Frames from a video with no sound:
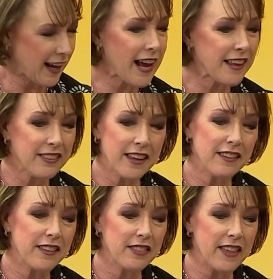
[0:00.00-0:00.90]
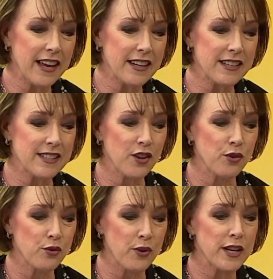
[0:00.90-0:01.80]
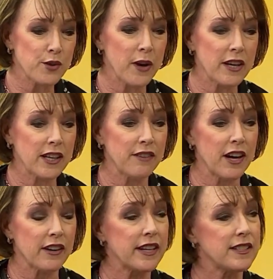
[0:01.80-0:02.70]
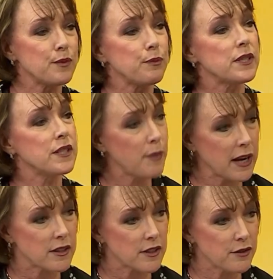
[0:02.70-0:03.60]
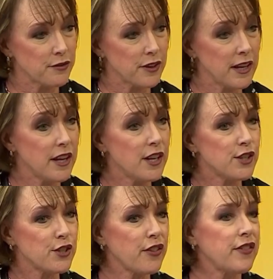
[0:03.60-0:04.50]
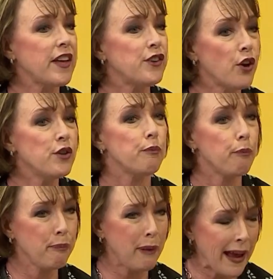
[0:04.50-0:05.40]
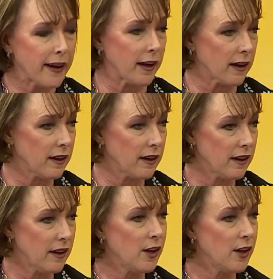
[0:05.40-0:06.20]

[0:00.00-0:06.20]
And I think that that is a great way to give our kids perspective so that they don't panic